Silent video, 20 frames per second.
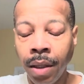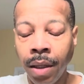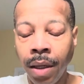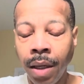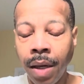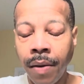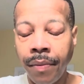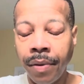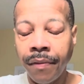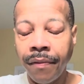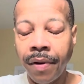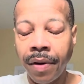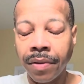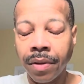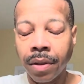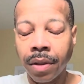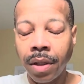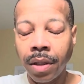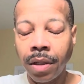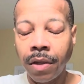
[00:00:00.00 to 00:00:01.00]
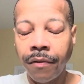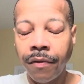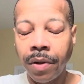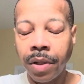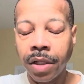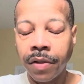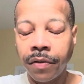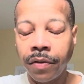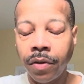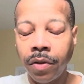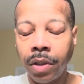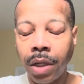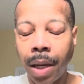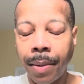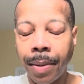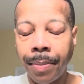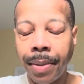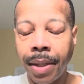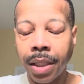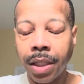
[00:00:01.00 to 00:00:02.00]
Heavenly Father, thank you for this food I'm
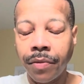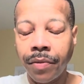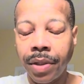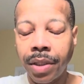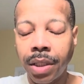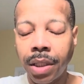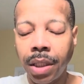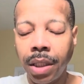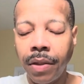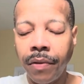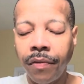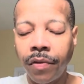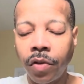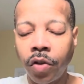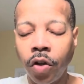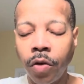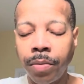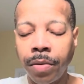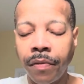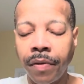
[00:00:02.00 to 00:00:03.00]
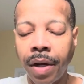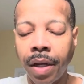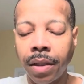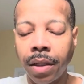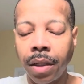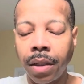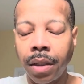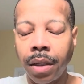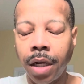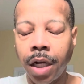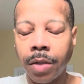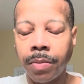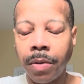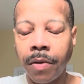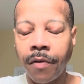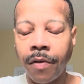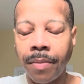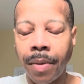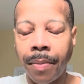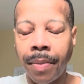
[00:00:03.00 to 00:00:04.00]
about to receive to provide the nourishment
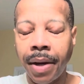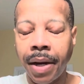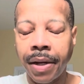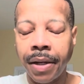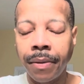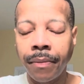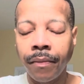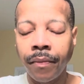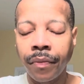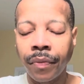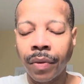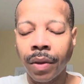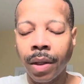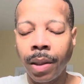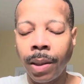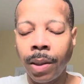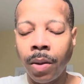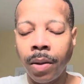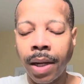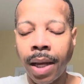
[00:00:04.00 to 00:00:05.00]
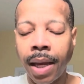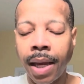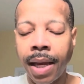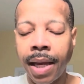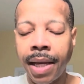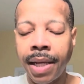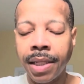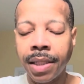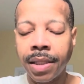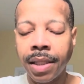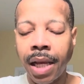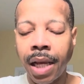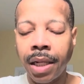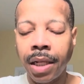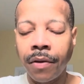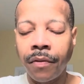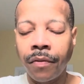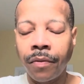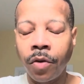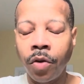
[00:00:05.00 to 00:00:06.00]
for my body. Lord, I ask that
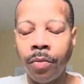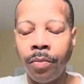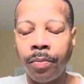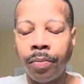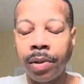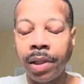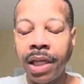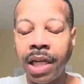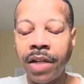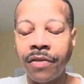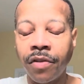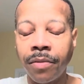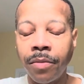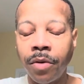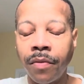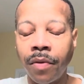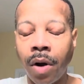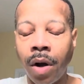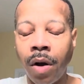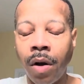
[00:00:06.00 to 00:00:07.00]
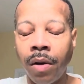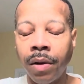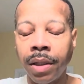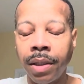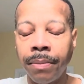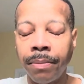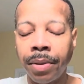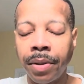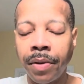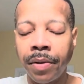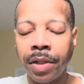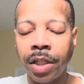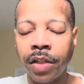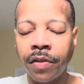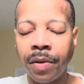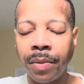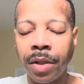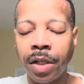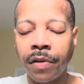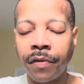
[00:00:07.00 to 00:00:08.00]
if you please remove all impurities
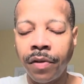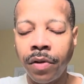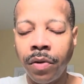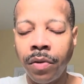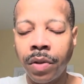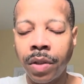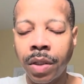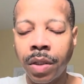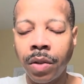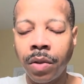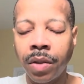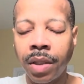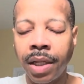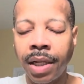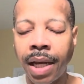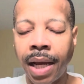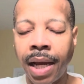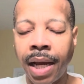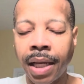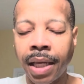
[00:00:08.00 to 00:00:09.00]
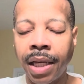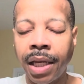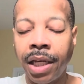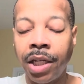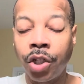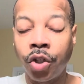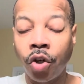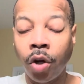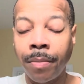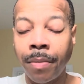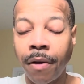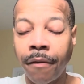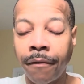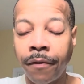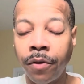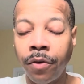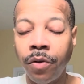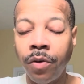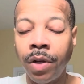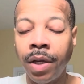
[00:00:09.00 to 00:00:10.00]
from this food so that I can enjoy my
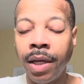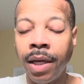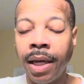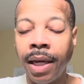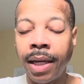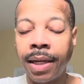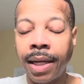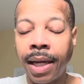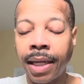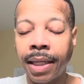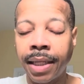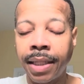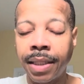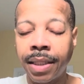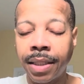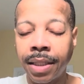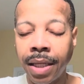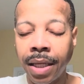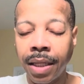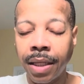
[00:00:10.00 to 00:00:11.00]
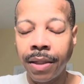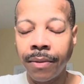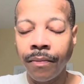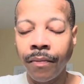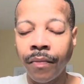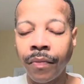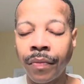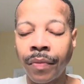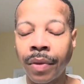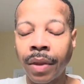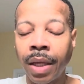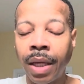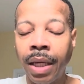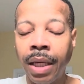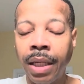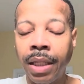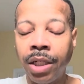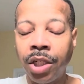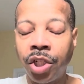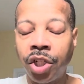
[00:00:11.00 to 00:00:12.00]
food and not get sick.
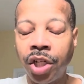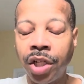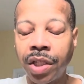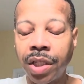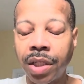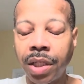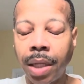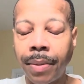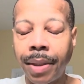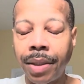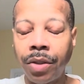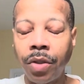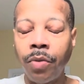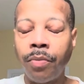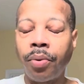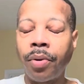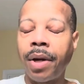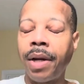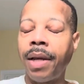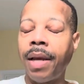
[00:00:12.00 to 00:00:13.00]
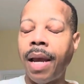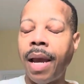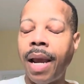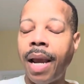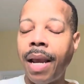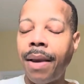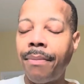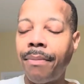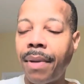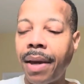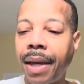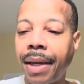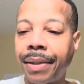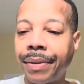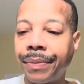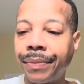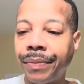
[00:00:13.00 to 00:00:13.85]
In Jesus' name, I do pray, amen.